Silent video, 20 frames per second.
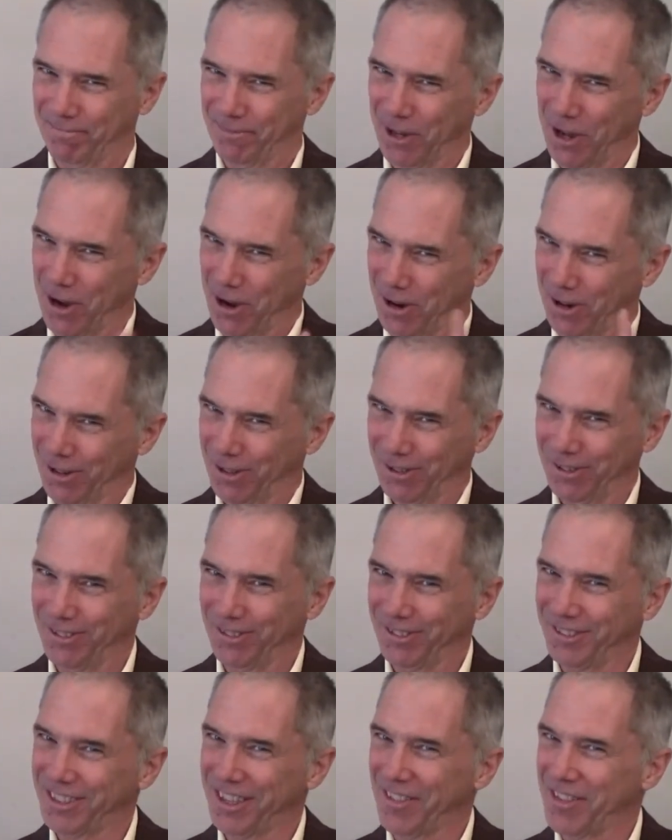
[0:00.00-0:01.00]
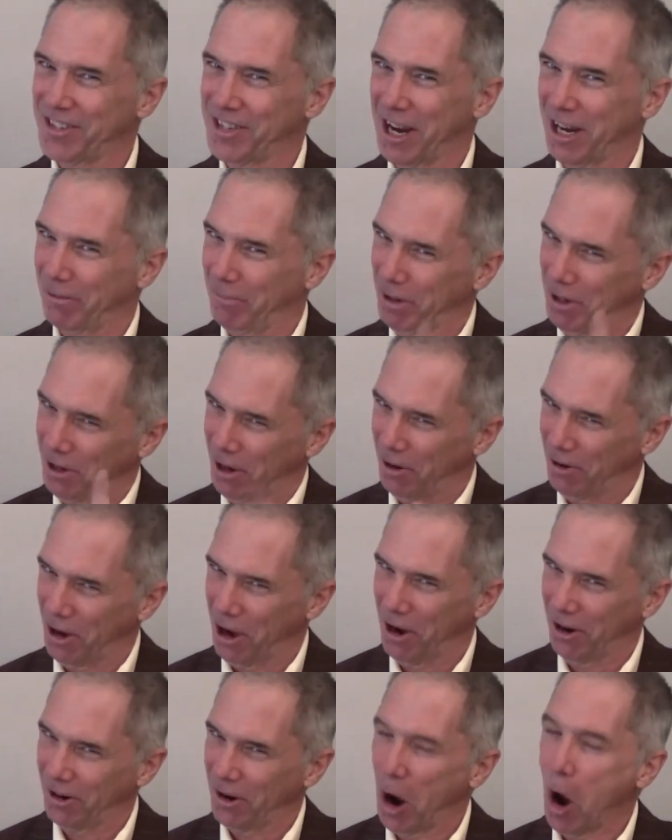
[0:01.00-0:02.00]
No, said the gentleman, no,
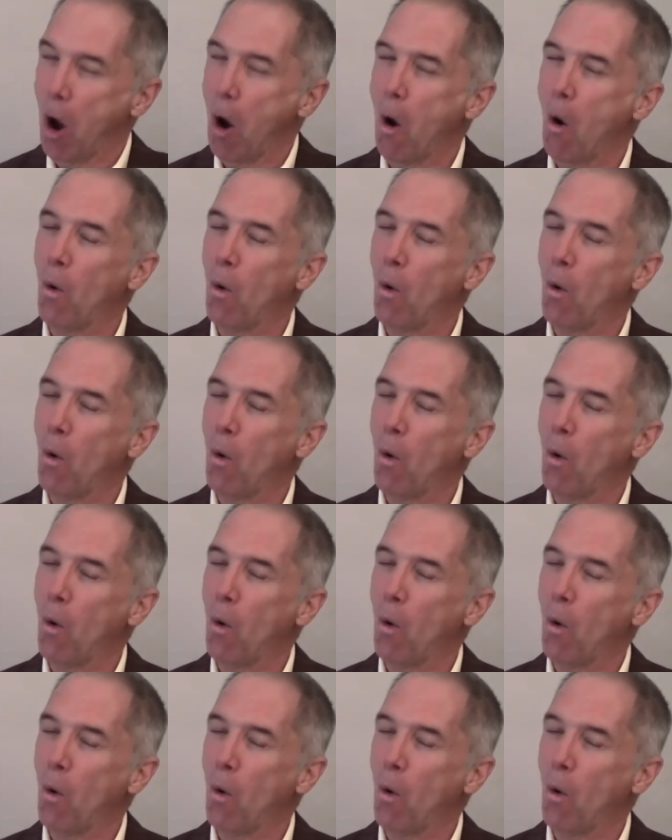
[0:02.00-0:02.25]
no.